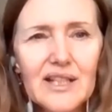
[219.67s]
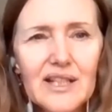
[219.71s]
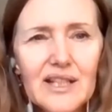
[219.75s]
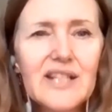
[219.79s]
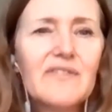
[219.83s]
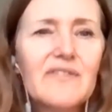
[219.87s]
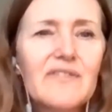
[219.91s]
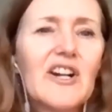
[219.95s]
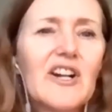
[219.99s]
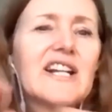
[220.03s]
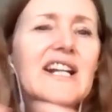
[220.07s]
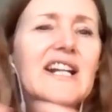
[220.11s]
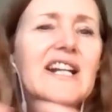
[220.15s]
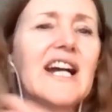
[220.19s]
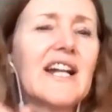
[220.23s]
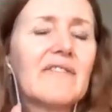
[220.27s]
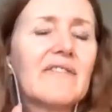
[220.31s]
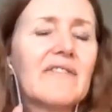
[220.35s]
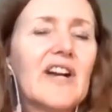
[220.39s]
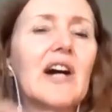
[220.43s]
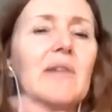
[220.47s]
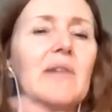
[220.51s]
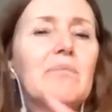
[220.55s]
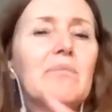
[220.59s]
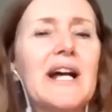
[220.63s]
you've already kind of
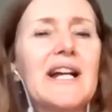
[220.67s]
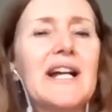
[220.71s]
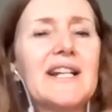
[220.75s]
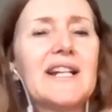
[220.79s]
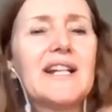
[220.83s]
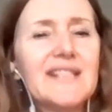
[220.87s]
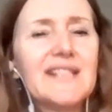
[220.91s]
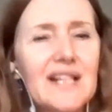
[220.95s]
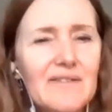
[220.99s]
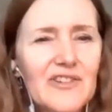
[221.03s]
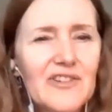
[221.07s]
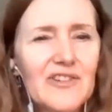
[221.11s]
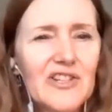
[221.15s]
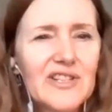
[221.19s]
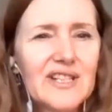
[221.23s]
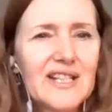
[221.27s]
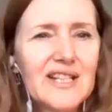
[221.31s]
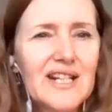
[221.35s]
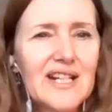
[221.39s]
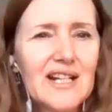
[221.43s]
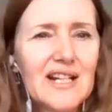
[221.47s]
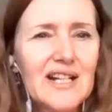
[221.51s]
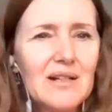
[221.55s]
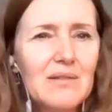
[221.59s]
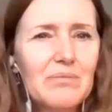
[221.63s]
gone past that first
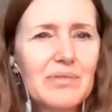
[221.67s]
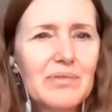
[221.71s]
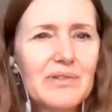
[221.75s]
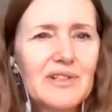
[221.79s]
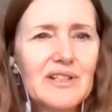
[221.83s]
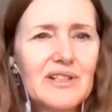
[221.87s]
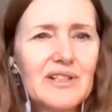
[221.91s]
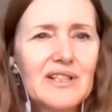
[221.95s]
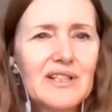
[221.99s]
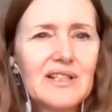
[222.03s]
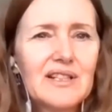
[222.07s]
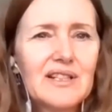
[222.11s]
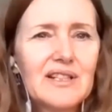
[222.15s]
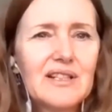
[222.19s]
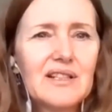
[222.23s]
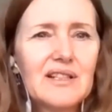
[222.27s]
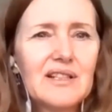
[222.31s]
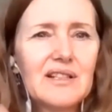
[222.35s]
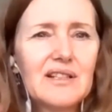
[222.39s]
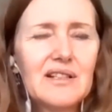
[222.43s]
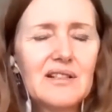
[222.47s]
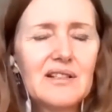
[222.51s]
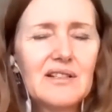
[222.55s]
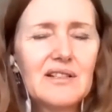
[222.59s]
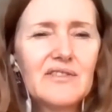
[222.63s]
step.
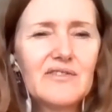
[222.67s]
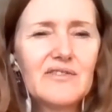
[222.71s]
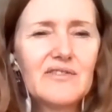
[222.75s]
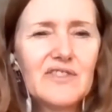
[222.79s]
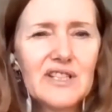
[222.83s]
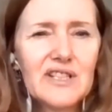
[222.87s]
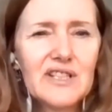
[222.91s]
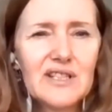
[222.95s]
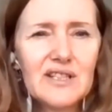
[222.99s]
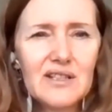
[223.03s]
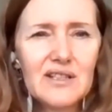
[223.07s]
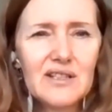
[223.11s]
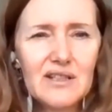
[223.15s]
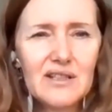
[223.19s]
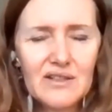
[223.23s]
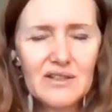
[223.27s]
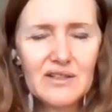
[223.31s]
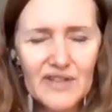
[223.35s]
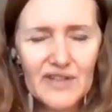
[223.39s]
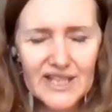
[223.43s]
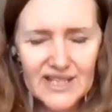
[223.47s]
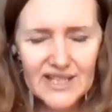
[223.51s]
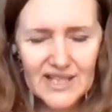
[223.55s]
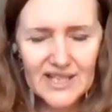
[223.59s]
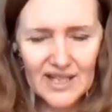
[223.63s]
You've
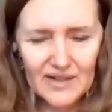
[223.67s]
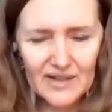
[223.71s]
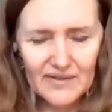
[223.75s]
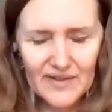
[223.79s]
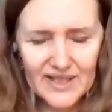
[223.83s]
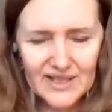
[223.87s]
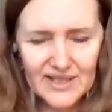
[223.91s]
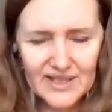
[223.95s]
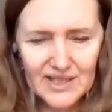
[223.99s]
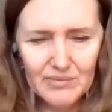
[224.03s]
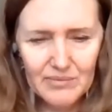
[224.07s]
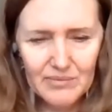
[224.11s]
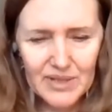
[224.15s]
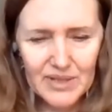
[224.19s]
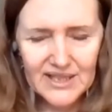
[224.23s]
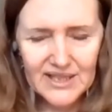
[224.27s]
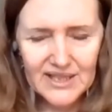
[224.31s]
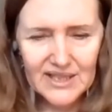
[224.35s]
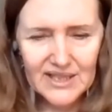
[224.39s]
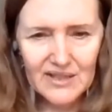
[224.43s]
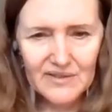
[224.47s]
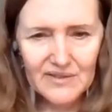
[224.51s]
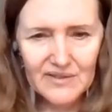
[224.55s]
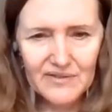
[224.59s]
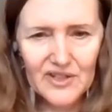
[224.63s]
identified something
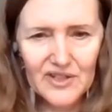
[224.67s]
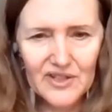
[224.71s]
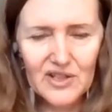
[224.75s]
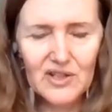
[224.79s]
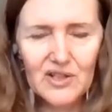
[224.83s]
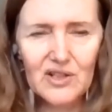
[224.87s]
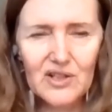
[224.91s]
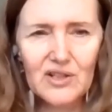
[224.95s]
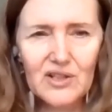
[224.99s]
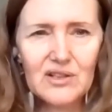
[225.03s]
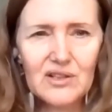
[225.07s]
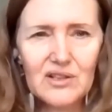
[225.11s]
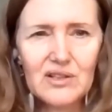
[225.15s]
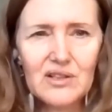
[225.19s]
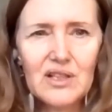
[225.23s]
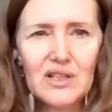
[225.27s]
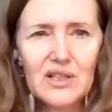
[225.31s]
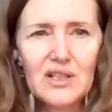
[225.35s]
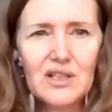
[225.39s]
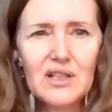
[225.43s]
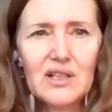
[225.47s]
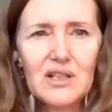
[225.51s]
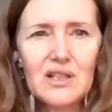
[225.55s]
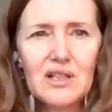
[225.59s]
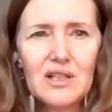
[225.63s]
that's difficult.
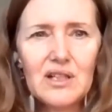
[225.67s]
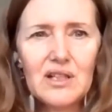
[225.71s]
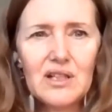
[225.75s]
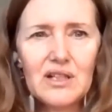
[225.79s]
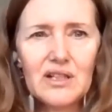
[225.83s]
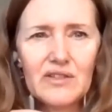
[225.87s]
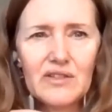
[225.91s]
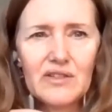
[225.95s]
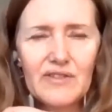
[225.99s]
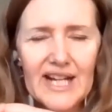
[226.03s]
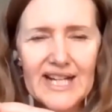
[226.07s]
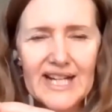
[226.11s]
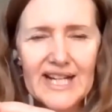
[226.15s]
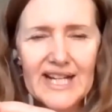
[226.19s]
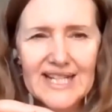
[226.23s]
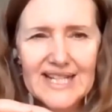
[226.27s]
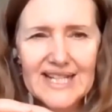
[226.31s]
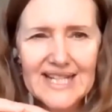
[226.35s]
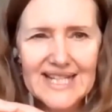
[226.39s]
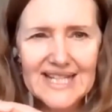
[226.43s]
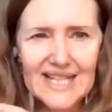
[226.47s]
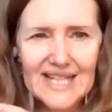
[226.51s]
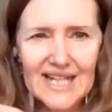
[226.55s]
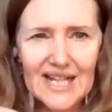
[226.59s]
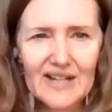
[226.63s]
You've
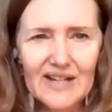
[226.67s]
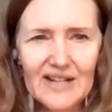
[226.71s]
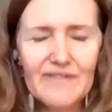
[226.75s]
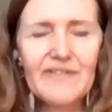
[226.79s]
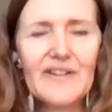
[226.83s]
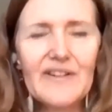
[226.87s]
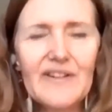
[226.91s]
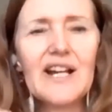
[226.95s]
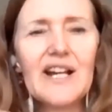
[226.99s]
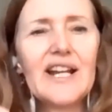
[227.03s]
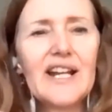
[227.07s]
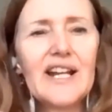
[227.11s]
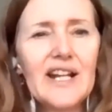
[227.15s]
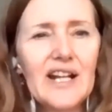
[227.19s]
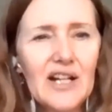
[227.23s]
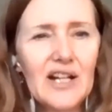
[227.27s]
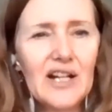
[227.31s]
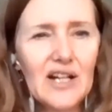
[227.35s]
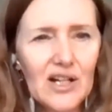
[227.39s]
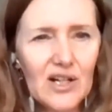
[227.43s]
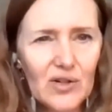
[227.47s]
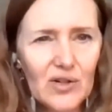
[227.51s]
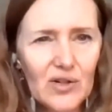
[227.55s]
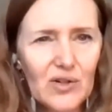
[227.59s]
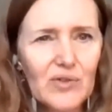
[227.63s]
identified,
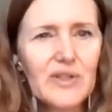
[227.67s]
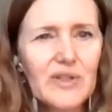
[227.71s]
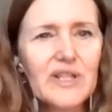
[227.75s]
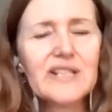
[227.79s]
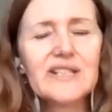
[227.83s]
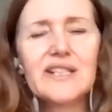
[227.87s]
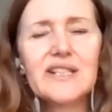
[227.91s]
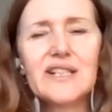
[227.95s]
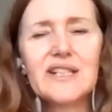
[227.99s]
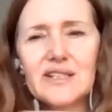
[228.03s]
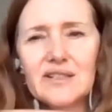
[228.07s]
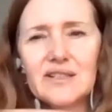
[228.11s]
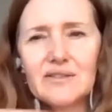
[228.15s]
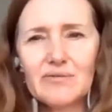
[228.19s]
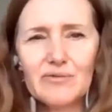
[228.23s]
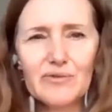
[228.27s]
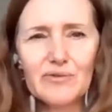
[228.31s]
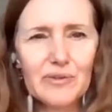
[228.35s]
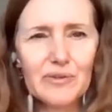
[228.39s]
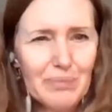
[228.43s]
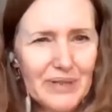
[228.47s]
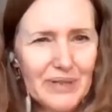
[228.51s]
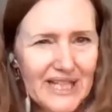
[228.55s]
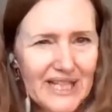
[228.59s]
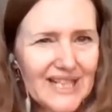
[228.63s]
oh, this has
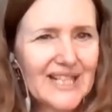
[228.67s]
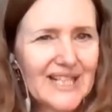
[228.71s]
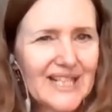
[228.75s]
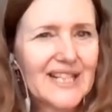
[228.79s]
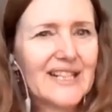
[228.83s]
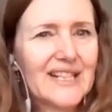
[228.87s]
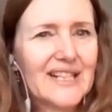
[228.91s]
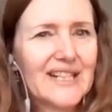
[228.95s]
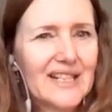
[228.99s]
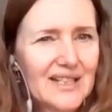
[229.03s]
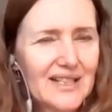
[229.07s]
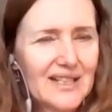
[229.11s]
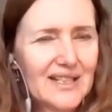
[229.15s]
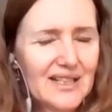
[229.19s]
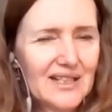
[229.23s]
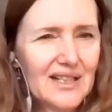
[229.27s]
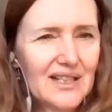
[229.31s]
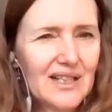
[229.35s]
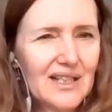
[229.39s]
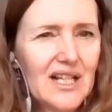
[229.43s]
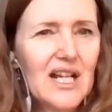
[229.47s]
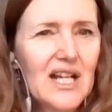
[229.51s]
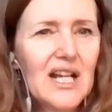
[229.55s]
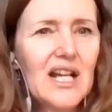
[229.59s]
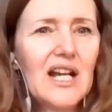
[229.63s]
repeated.
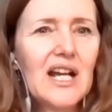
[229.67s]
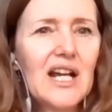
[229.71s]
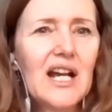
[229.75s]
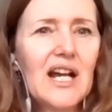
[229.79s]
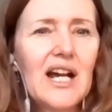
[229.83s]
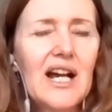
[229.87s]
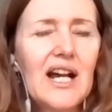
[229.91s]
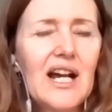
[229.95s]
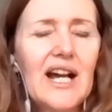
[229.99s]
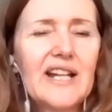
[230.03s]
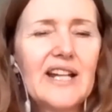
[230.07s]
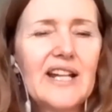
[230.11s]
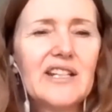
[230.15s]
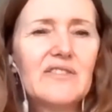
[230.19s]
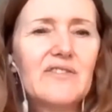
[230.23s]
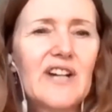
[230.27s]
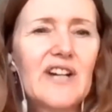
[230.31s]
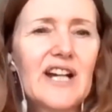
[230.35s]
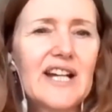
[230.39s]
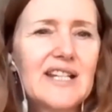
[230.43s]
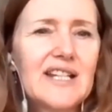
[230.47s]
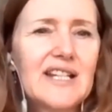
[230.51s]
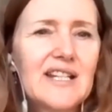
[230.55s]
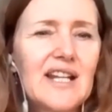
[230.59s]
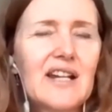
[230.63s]
And you've
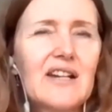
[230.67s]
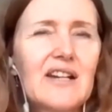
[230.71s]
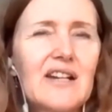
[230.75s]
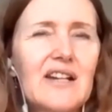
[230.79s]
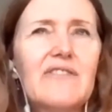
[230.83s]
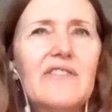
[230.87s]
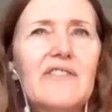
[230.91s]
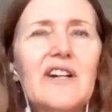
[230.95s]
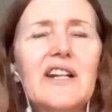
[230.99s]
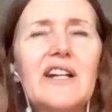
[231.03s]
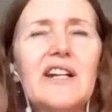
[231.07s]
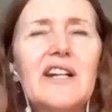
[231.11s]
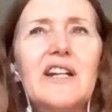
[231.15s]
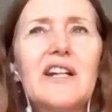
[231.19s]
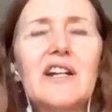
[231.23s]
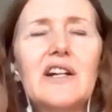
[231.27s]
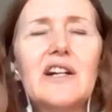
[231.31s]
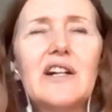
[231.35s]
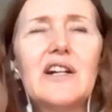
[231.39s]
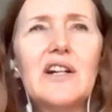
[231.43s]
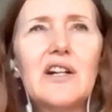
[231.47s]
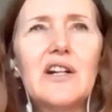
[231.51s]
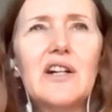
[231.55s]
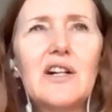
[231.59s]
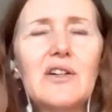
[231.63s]
identified,
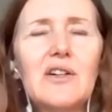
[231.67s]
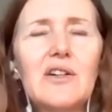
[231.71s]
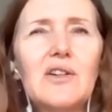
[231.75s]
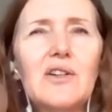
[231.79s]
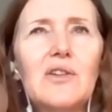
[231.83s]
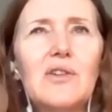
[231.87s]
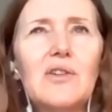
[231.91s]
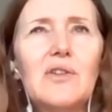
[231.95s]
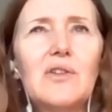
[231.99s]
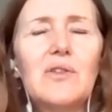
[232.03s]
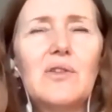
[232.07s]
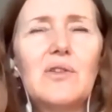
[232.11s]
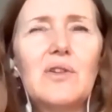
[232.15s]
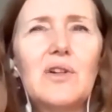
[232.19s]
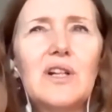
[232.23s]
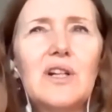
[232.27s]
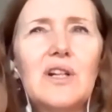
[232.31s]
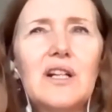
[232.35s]
oh,